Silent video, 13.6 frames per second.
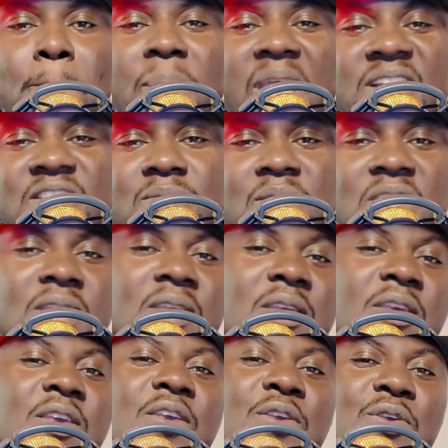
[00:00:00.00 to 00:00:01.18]
Bet me,
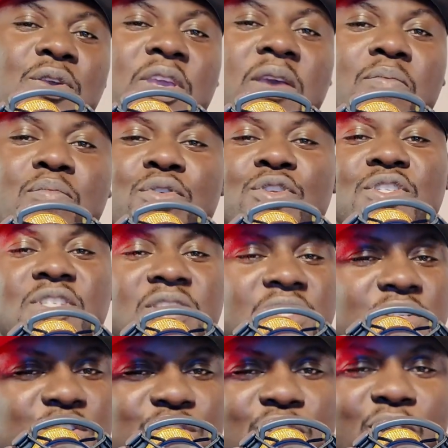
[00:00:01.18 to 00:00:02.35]
you can
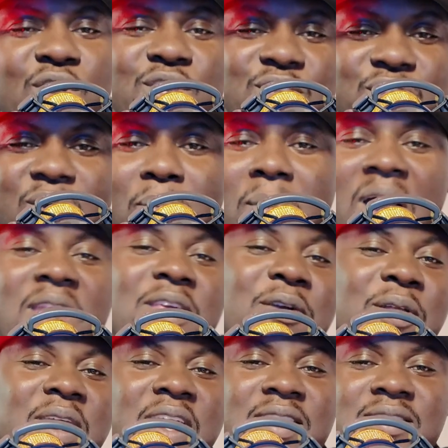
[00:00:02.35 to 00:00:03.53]
put your money
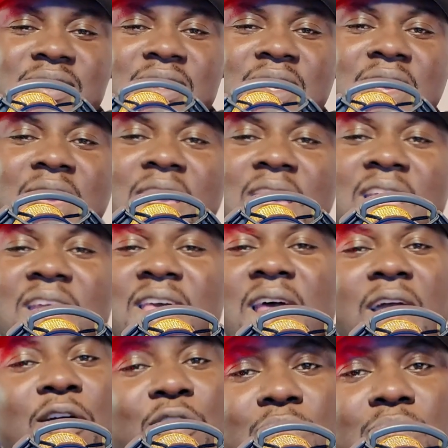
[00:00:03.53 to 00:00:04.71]
on it. And
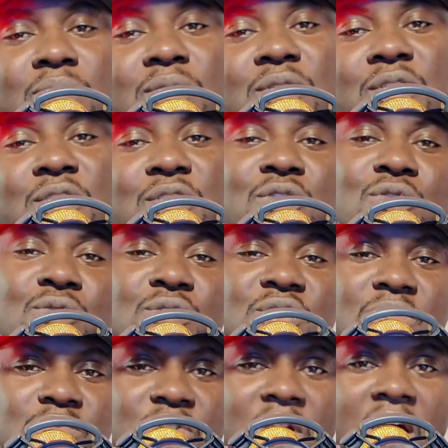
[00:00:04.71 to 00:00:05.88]
I hope you
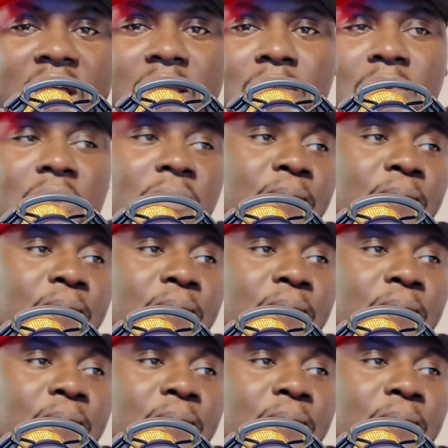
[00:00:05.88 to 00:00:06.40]
subscribe.